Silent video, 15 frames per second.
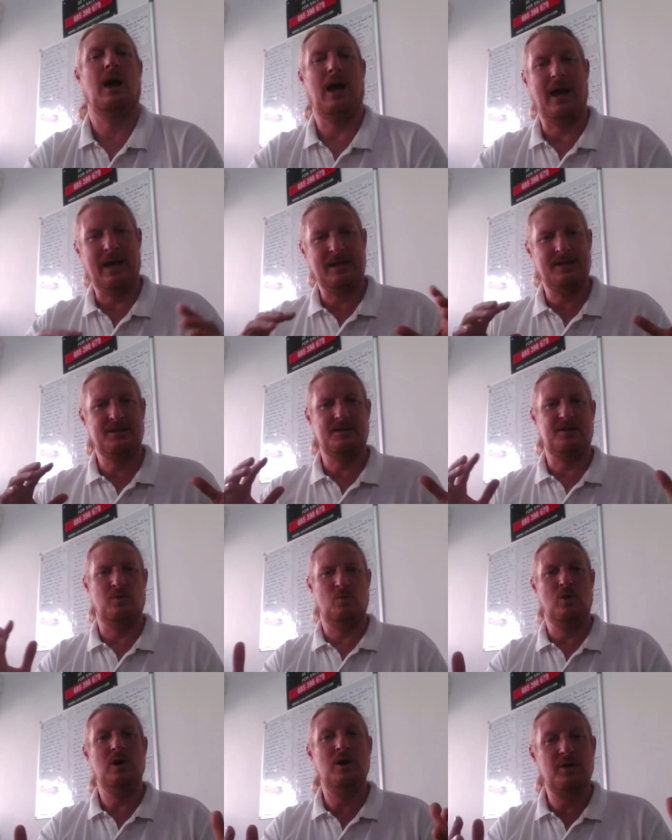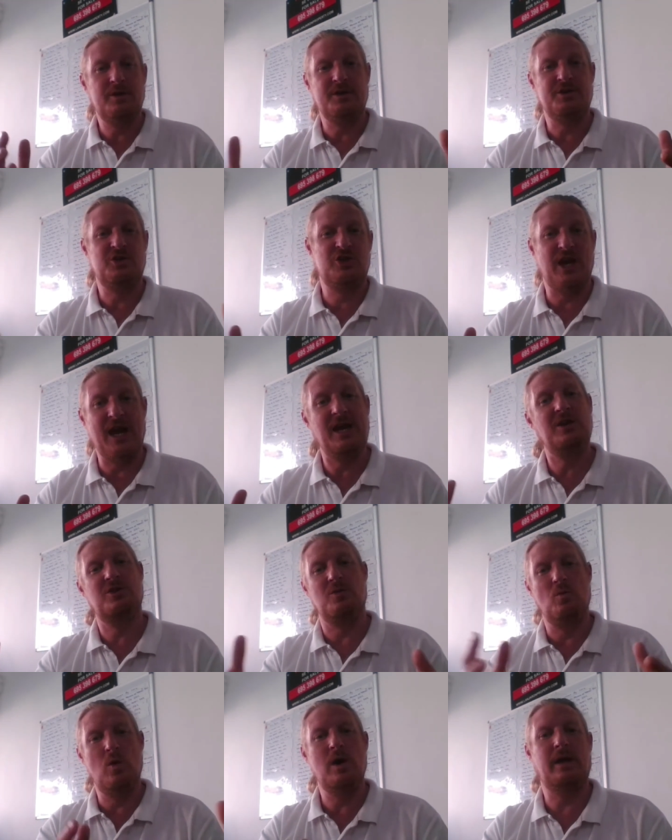As the world has changed
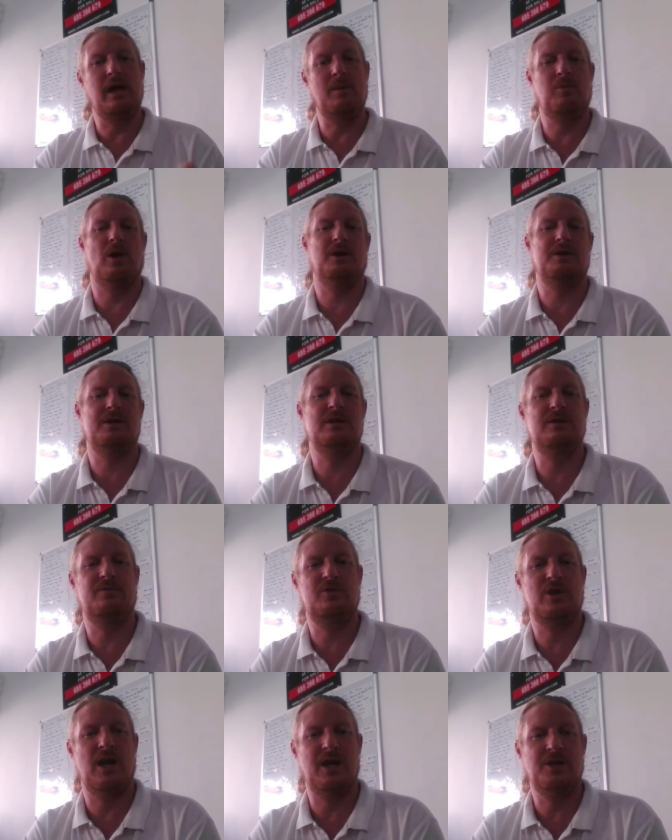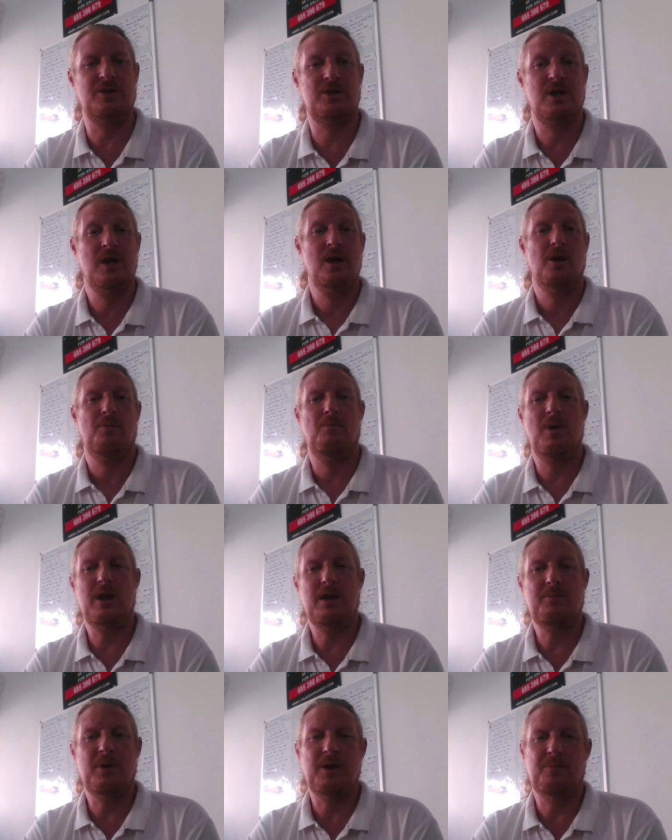and working practices have changed,
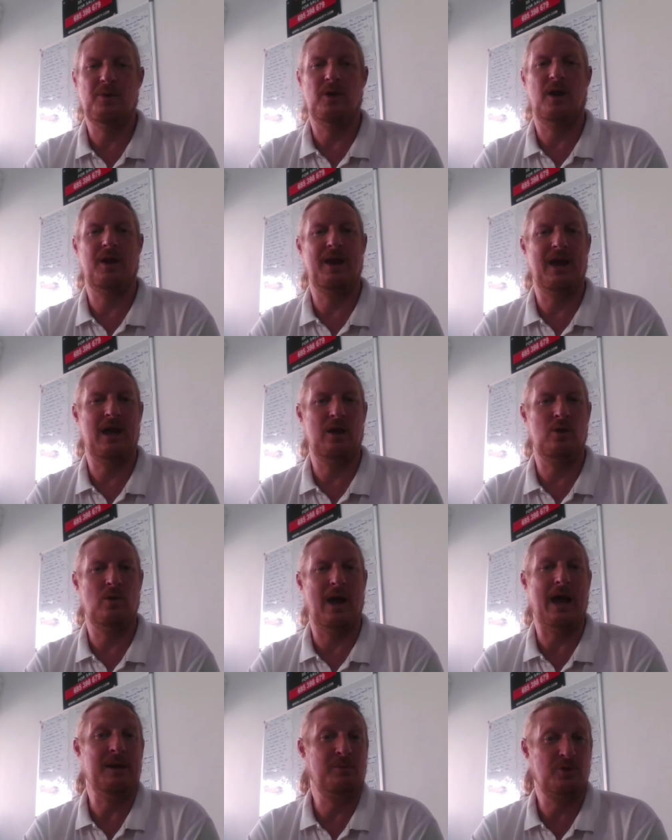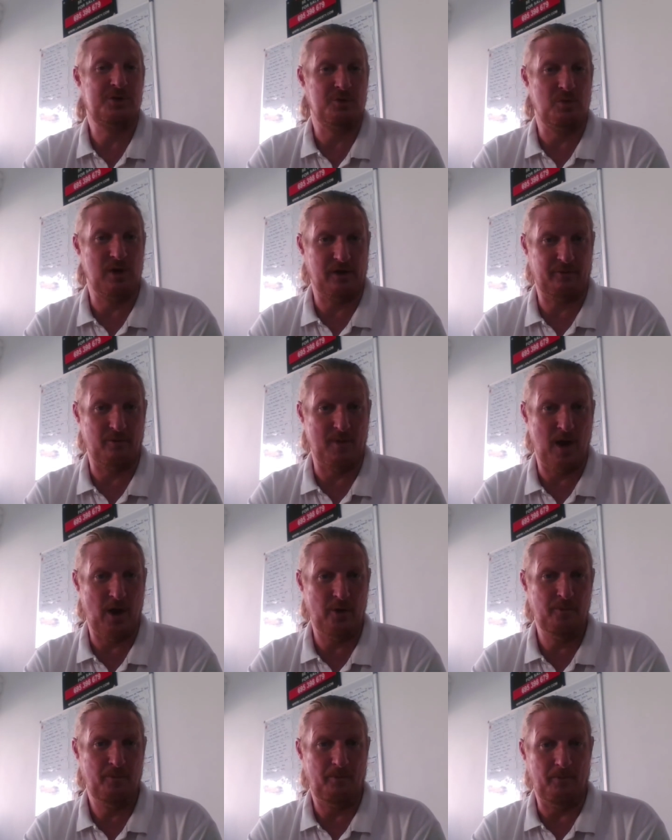many people are now able to work from
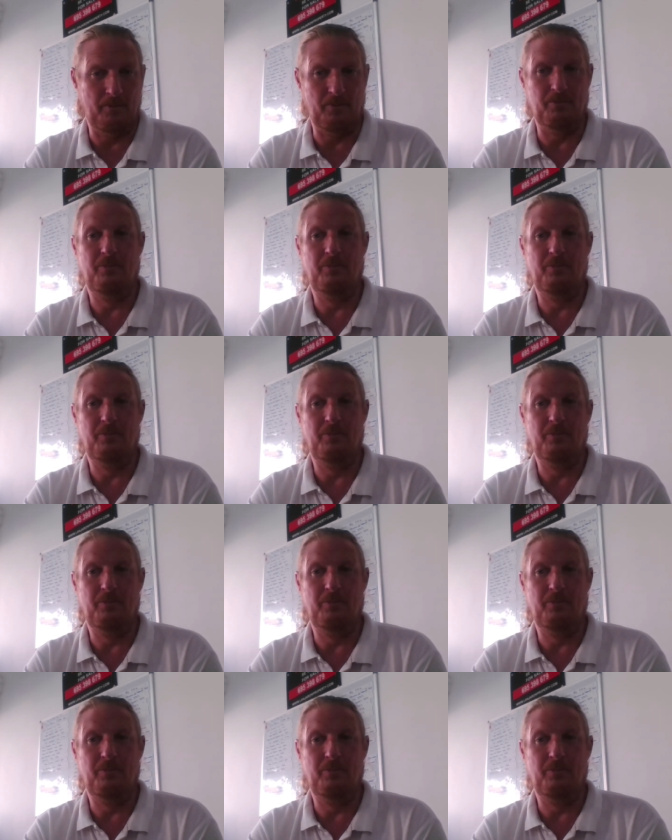home,